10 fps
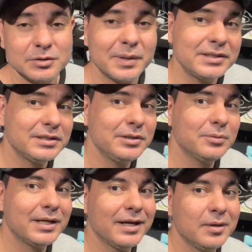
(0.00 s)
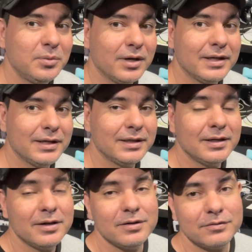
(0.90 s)
especially when I upgraded
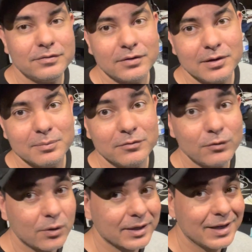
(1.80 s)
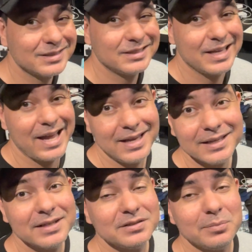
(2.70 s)
from 4 gigs to 8
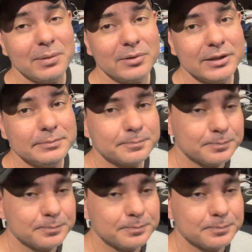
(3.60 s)
gigs of memory.